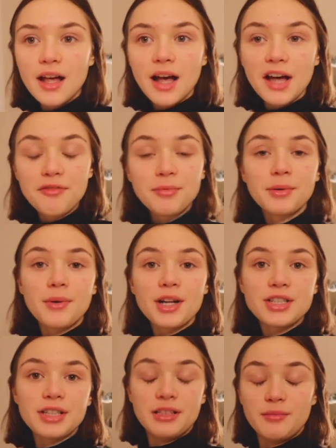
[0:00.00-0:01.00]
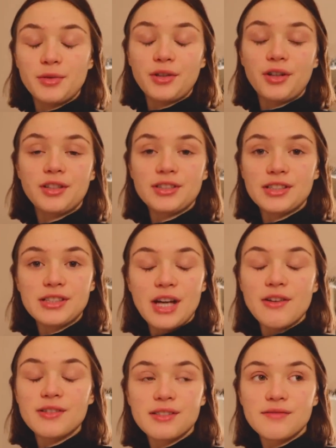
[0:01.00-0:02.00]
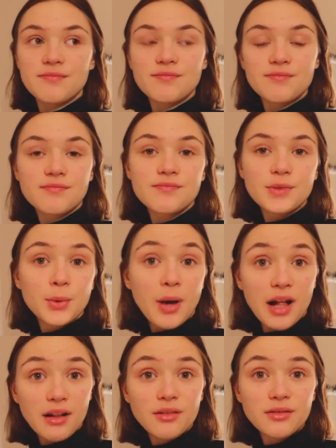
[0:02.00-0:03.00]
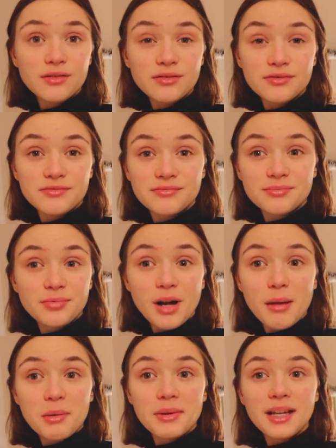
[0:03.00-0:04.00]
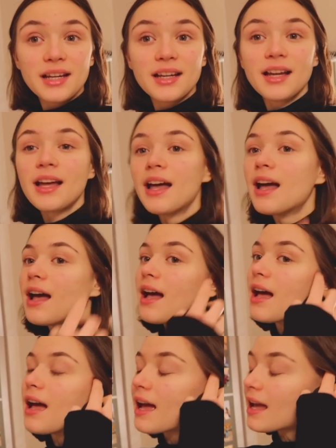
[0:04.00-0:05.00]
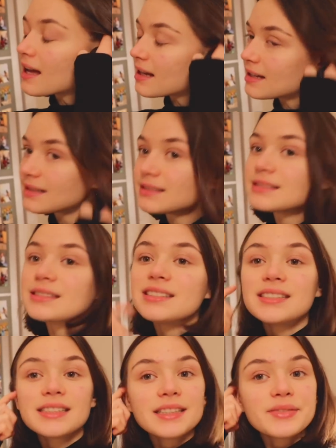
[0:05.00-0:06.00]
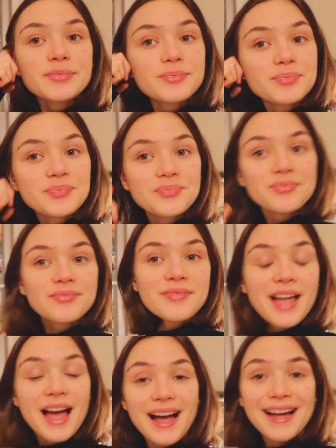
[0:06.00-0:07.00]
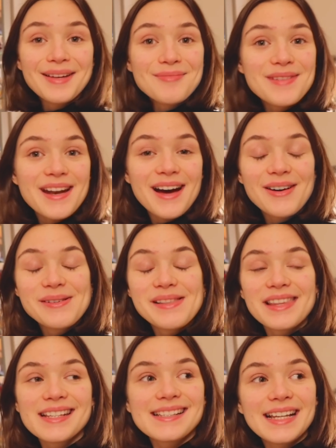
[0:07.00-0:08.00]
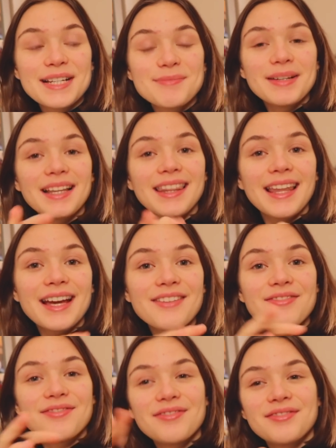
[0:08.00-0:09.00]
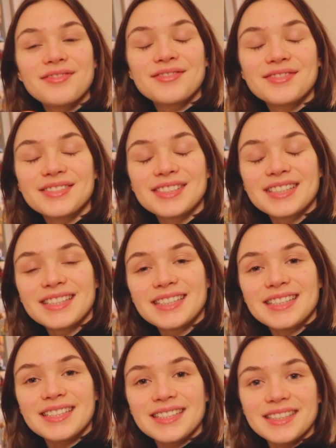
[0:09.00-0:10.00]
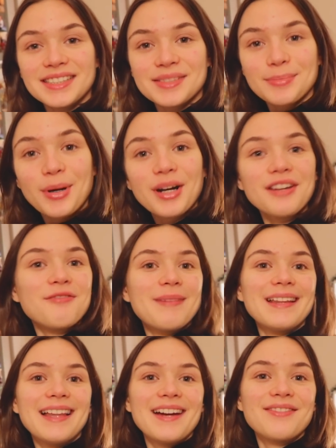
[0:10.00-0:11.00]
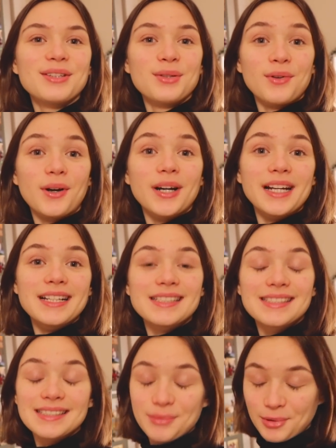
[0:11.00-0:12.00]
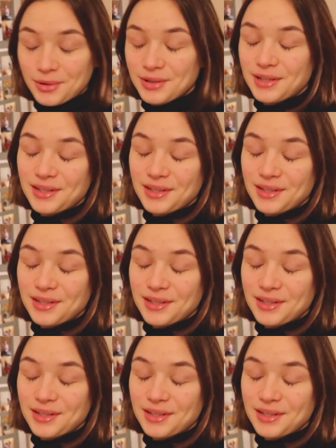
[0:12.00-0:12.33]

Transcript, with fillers: I've been watching Gilmore Girls since I was 12, probably, and I'm now in the same life, part of my life as Rory is because I'm going to